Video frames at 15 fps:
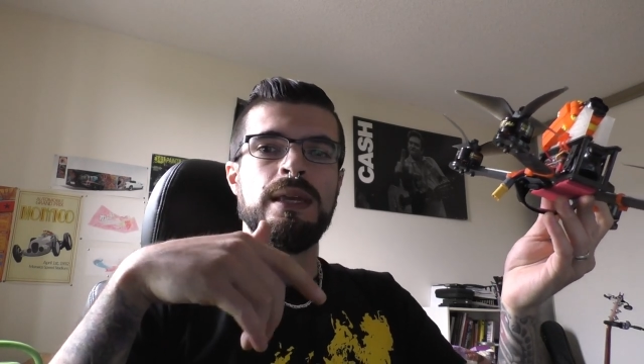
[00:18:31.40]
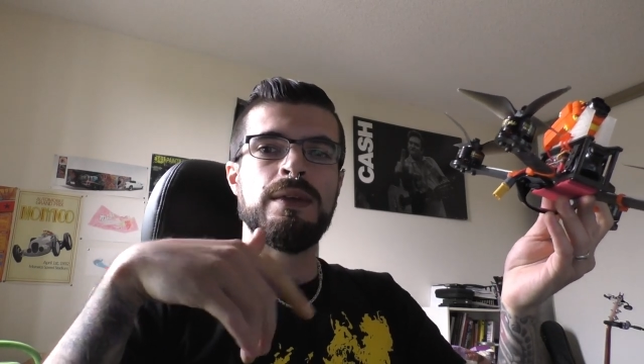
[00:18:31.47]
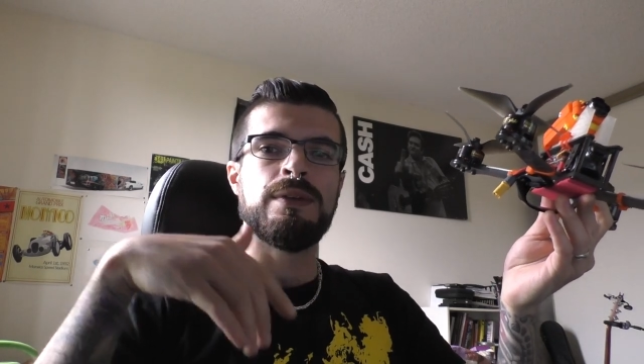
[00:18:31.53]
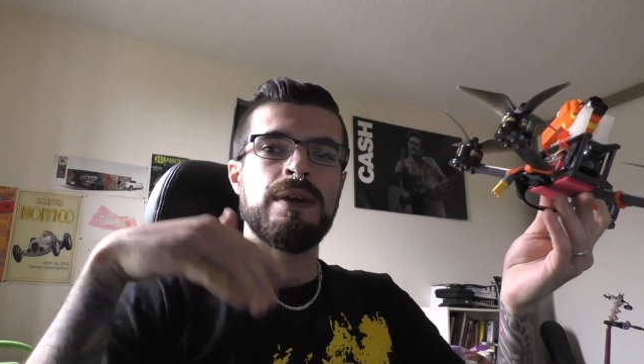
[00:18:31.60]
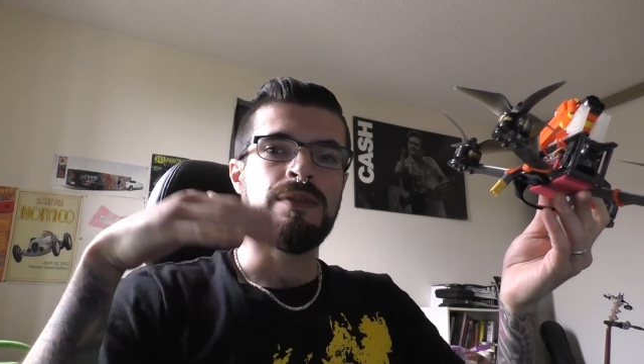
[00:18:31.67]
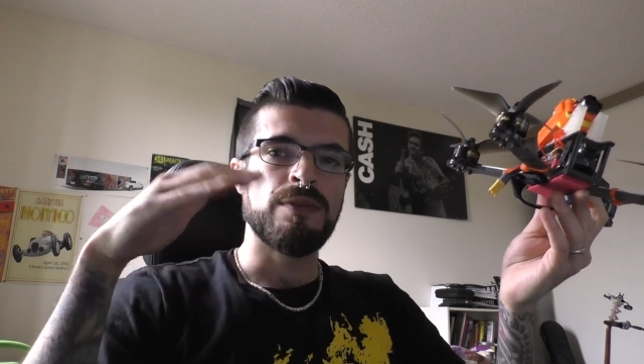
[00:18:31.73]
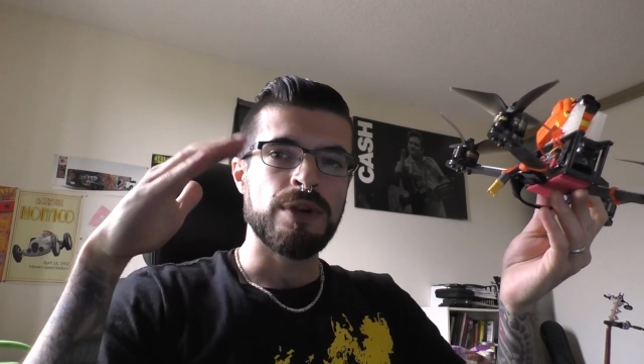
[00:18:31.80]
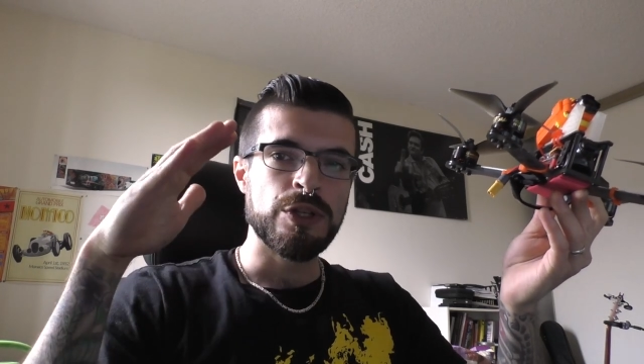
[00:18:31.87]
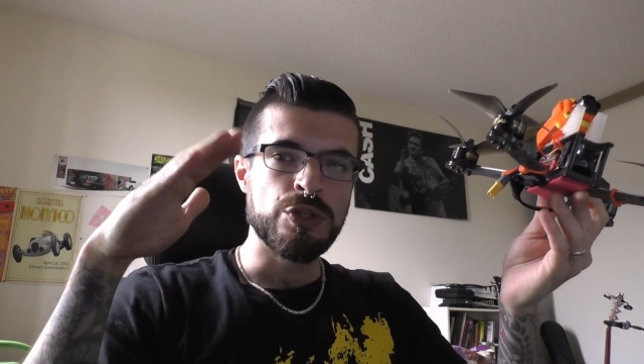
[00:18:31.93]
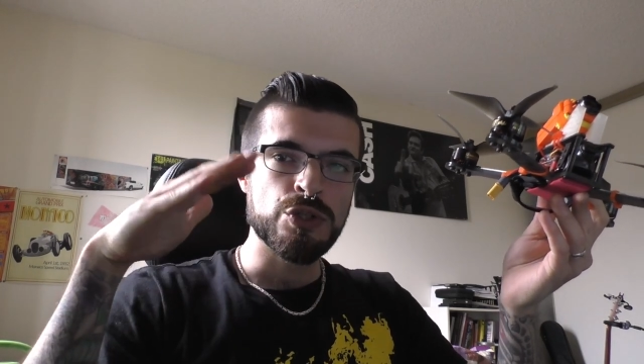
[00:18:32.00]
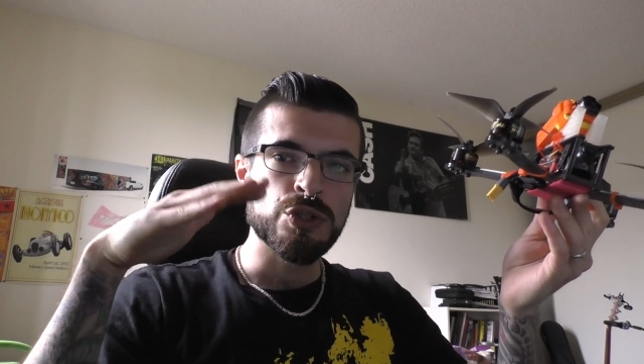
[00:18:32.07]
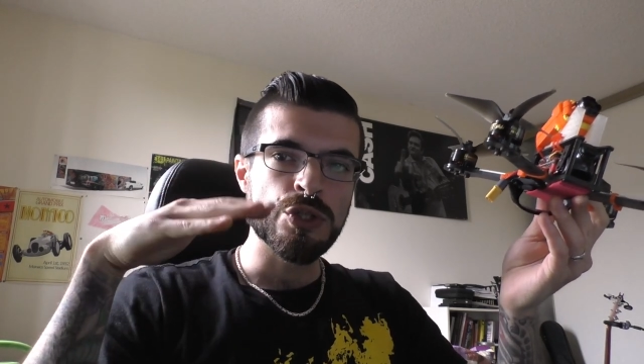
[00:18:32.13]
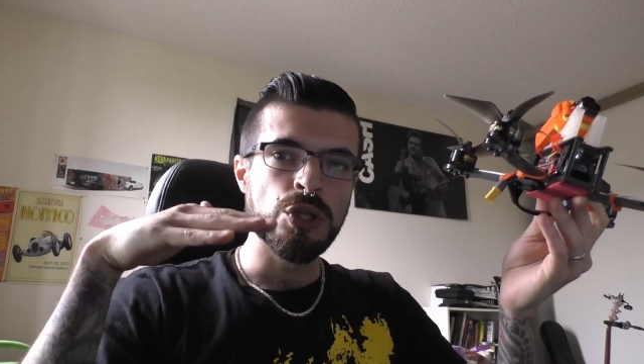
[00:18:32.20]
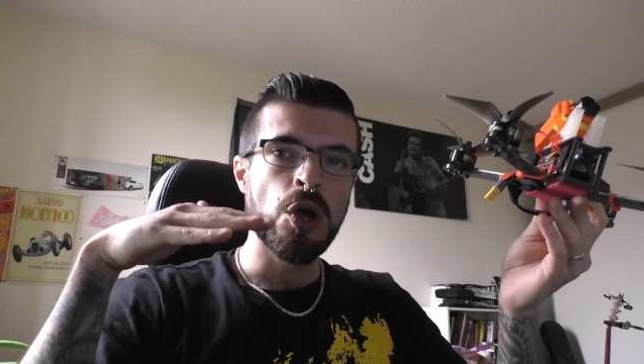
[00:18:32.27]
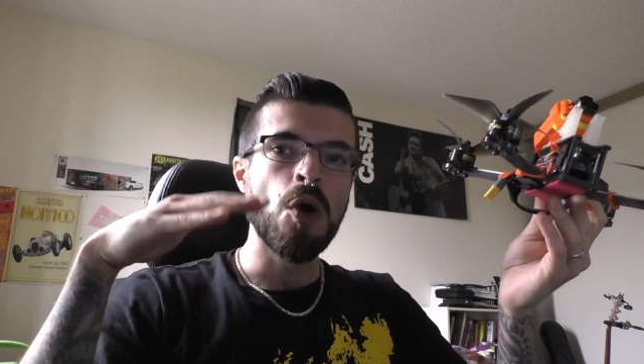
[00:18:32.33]
If you have a very
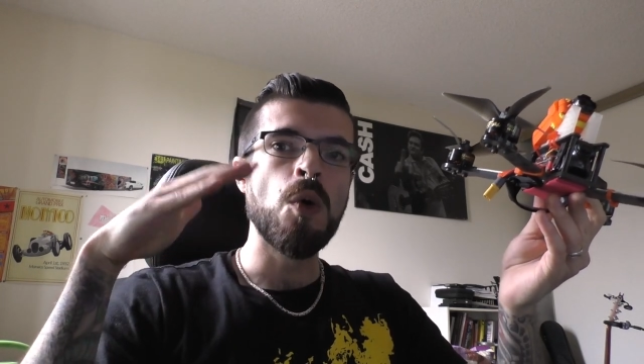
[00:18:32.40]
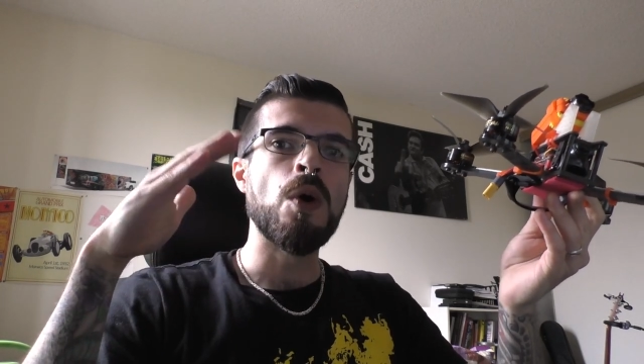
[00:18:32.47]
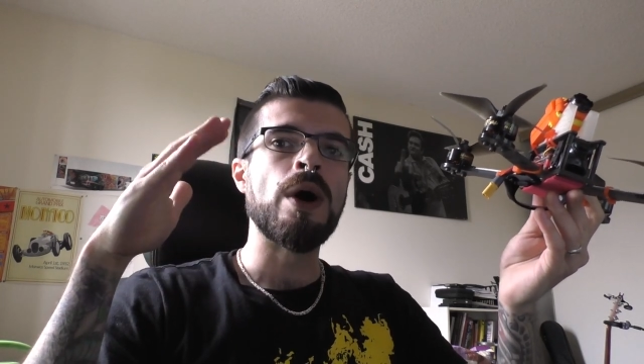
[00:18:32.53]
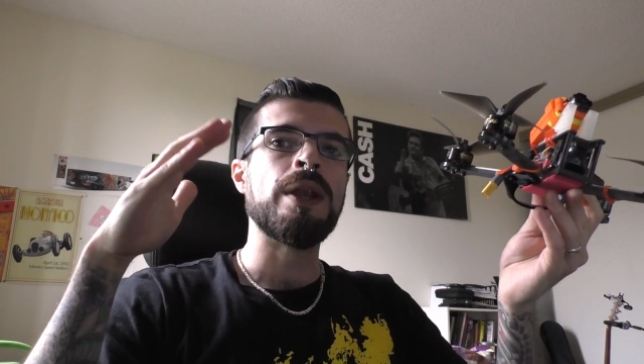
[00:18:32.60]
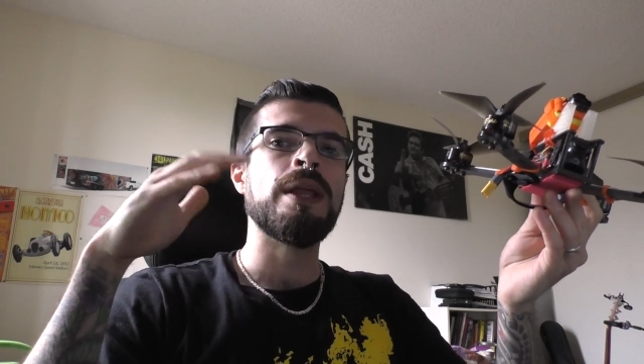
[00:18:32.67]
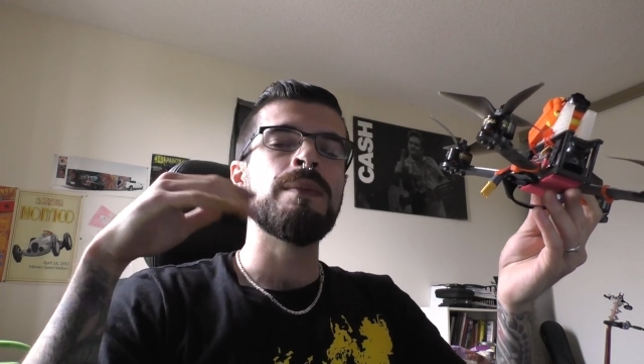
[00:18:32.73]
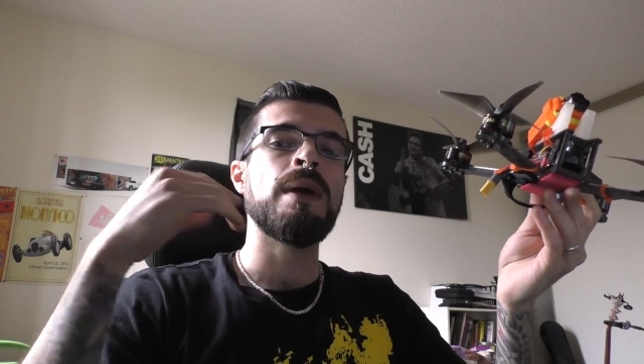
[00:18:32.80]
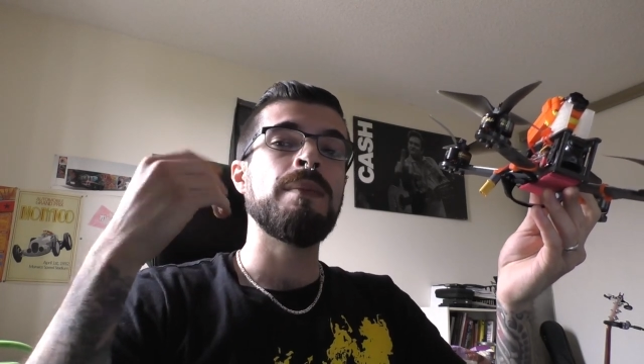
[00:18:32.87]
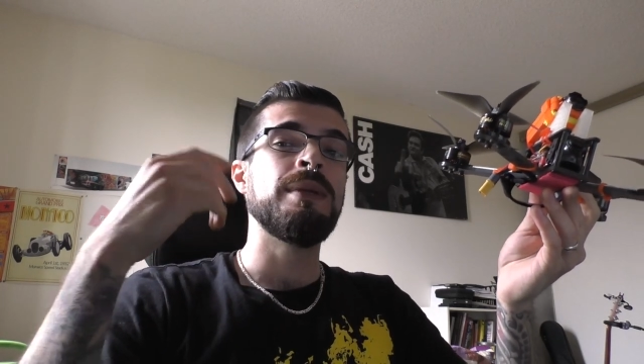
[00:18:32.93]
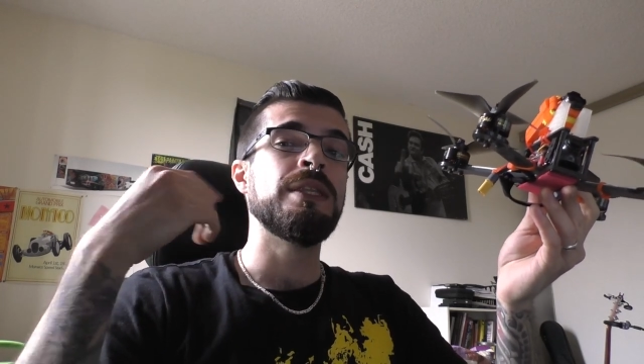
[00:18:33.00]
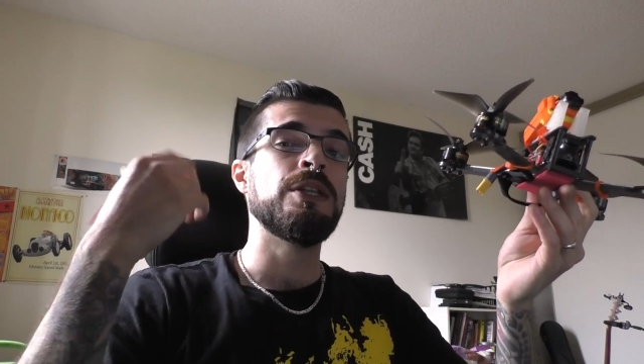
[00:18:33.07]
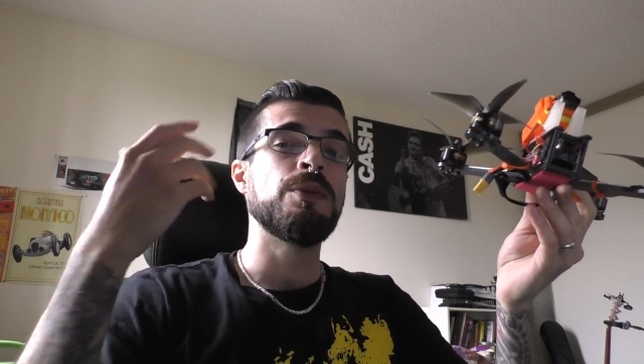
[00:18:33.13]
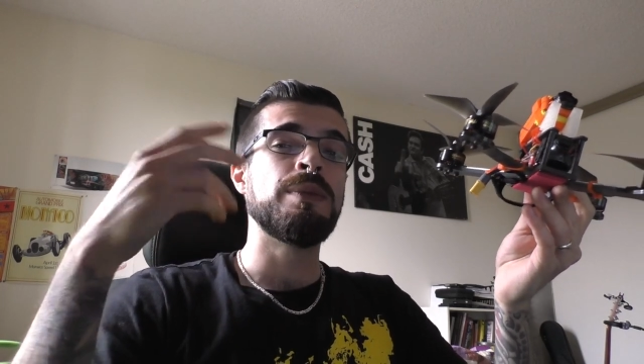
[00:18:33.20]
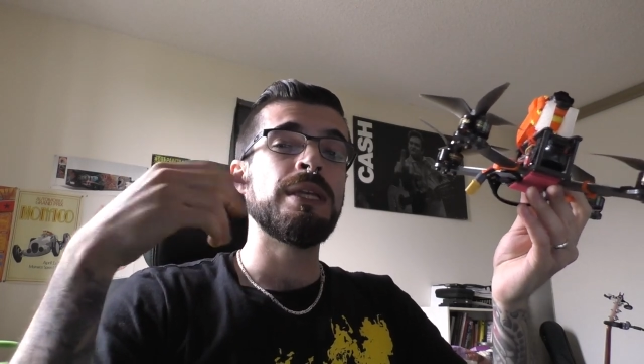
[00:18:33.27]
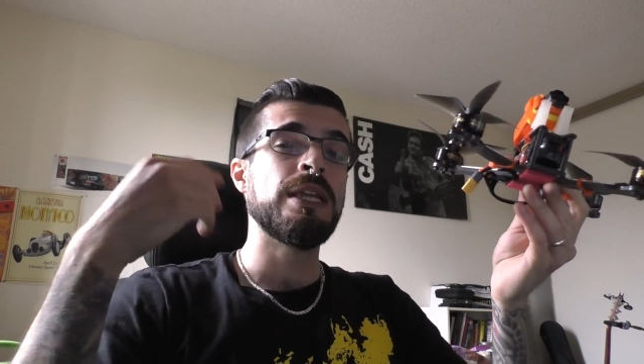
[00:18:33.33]
slow one, it might be
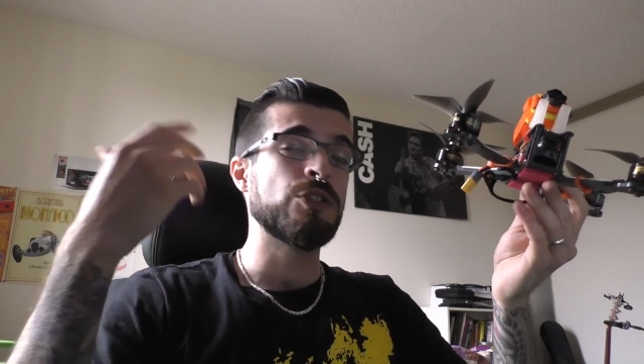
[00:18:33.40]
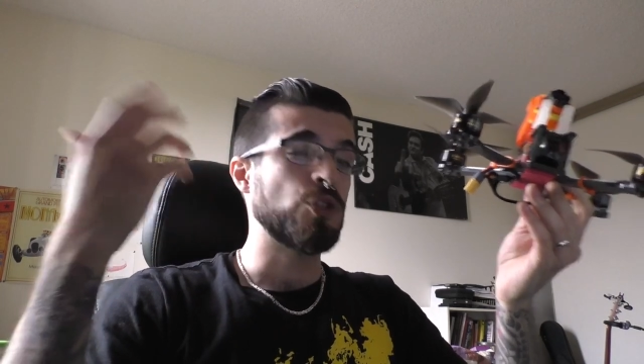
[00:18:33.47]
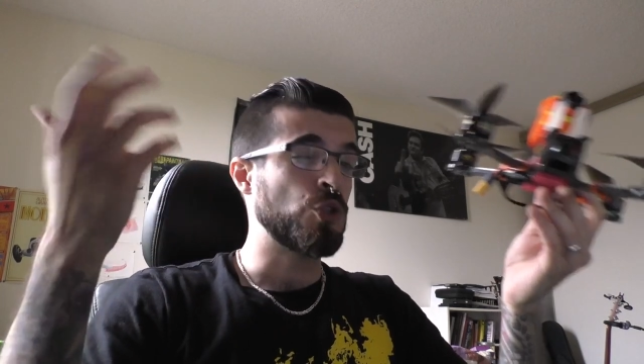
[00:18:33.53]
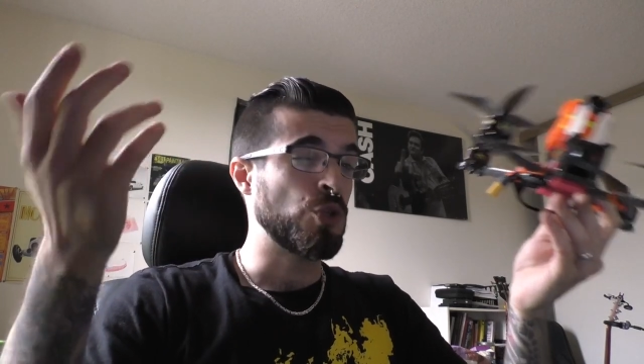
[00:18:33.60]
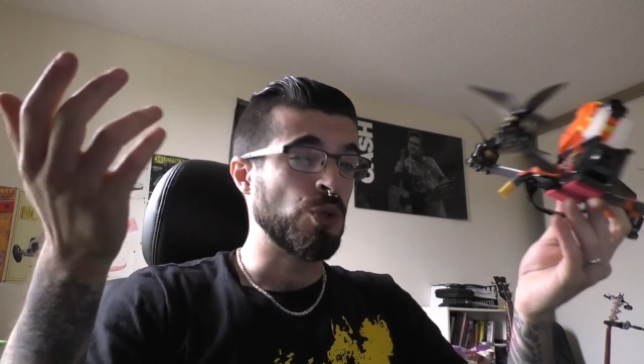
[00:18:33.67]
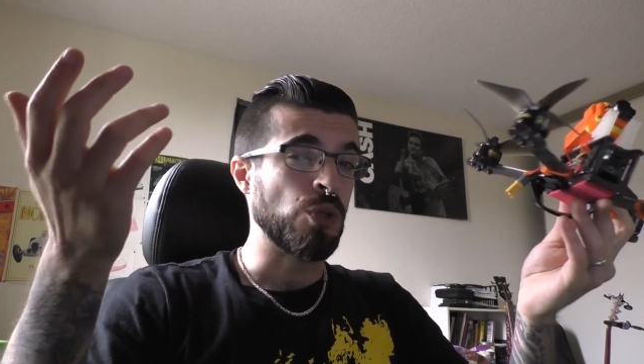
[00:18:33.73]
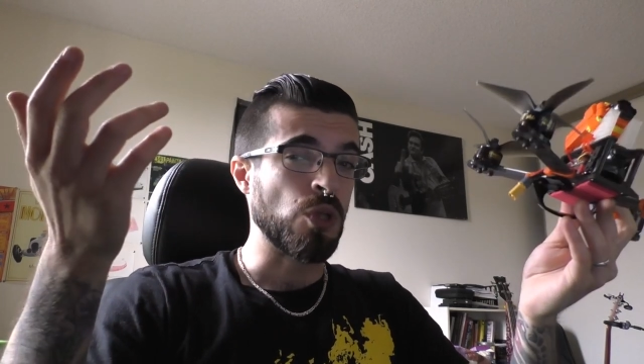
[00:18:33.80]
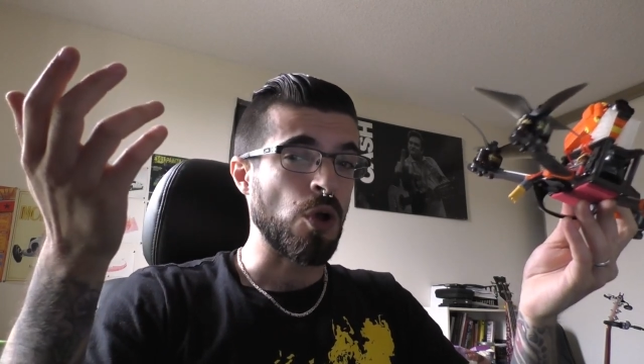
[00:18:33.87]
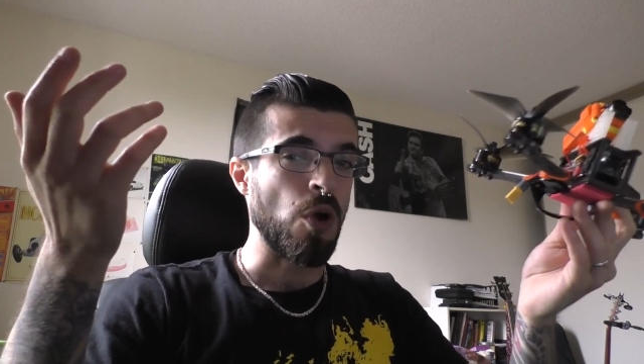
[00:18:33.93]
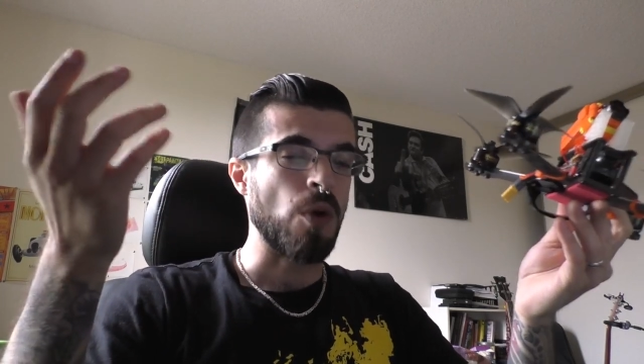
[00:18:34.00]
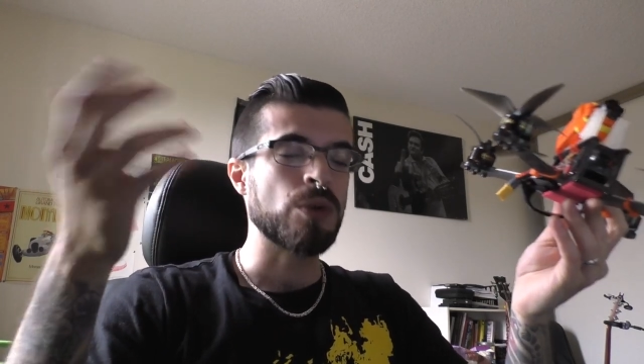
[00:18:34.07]
that your P gains are too low.